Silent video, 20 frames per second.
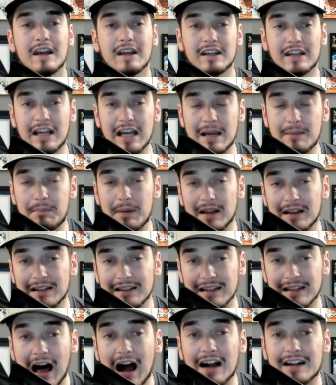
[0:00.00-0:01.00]
Keep it
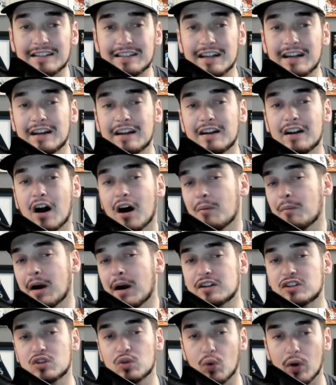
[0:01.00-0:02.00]
locked in on my
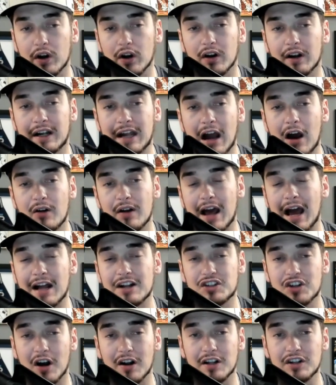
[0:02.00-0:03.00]
Twitter account
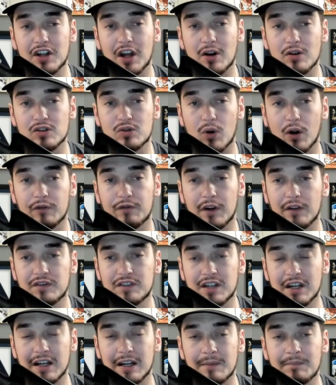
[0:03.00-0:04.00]
at
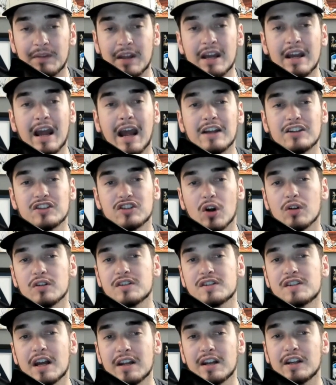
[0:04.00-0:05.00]
JohnnyJ_15 and start
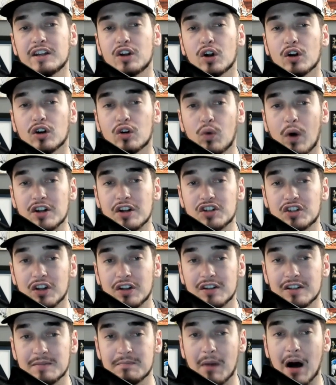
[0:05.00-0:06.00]
sending your
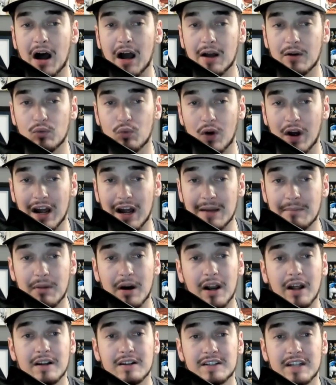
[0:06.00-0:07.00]
questions my way.
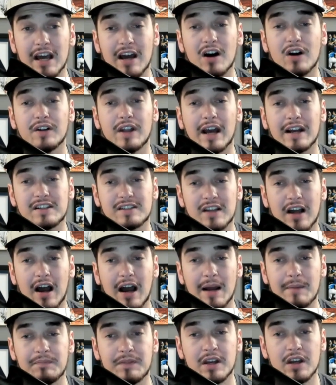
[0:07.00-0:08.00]
But until next
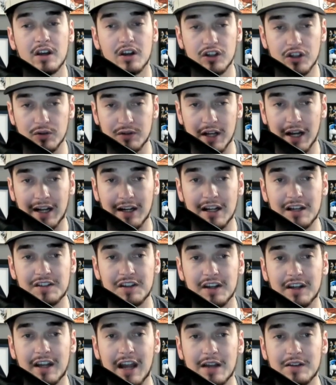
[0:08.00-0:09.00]
time, you take it
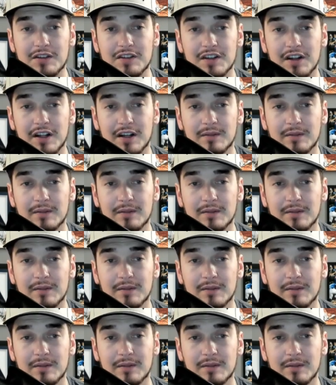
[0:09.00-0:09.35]
easy, Kansas City.